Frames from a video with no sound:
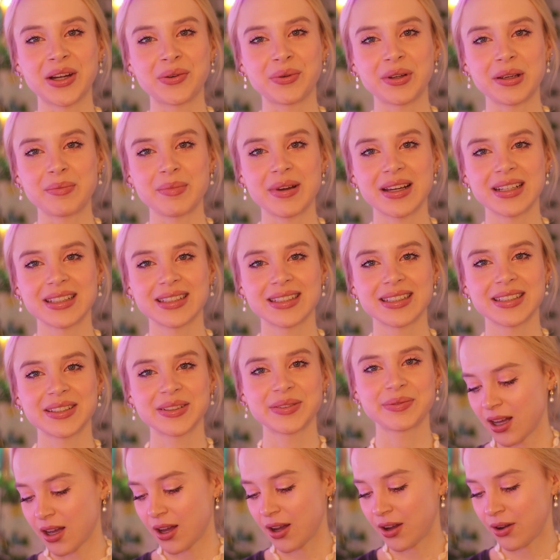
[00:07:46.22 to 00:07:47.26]
Agreements.
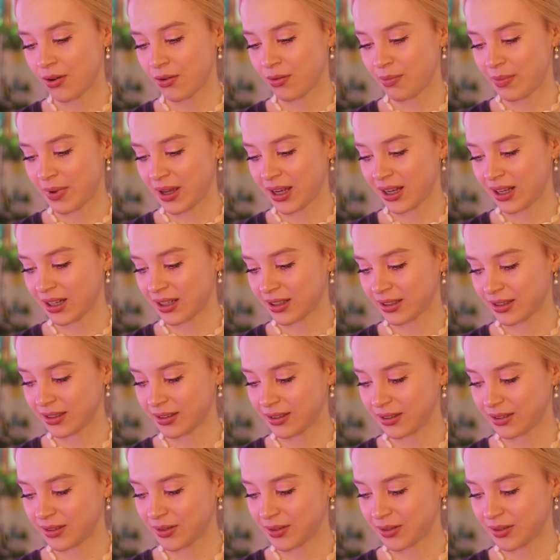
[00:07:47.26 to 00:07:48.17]
Oh man,